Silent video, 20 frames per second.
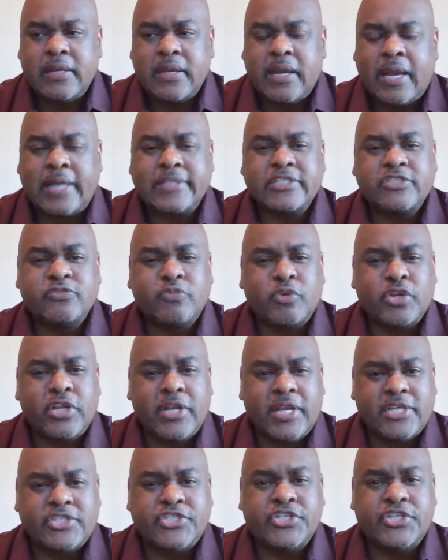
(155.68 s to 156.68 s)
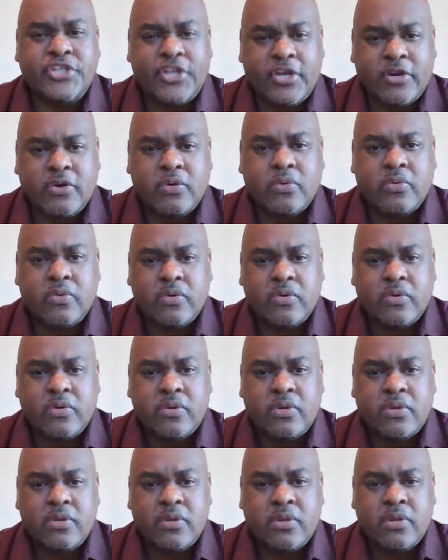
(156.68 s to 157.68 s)
I just want to let you know
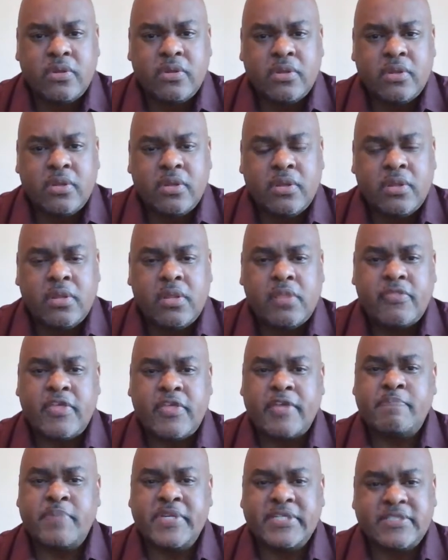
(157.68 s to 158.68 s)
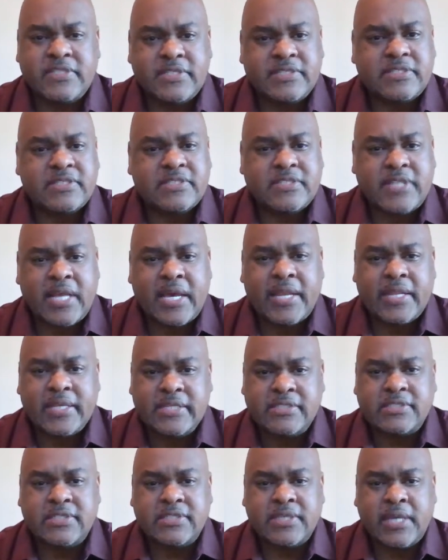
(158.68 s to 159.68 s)
that business is not
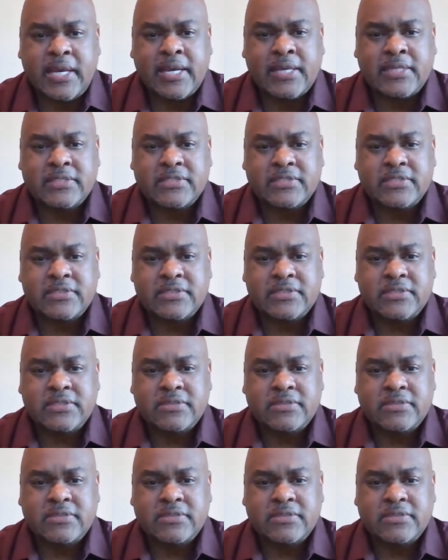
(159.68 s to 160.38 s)
easy, guys.